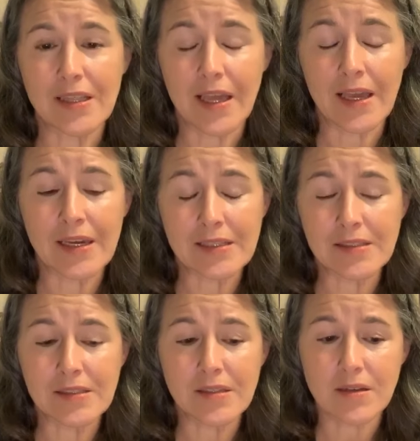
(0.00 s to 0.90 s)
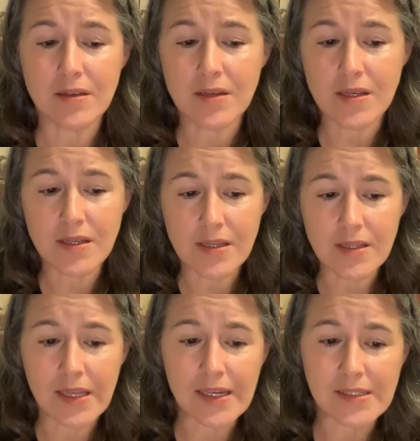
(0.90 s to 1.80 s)
And
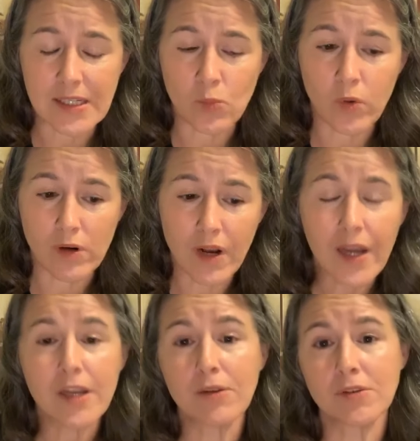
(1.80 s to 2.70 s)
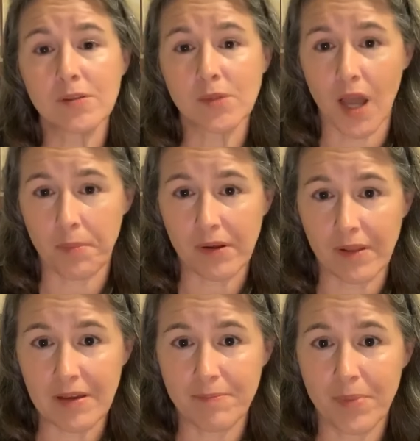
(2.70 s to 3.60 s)
like I said, we're not going to use them
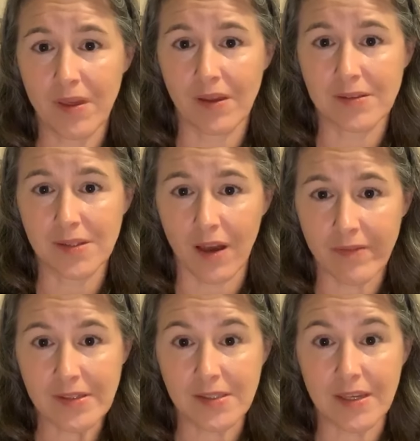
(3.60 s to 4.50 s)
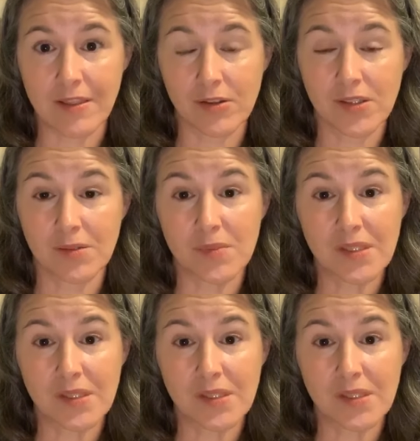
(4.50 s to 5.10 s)
topically because obviously there's some skin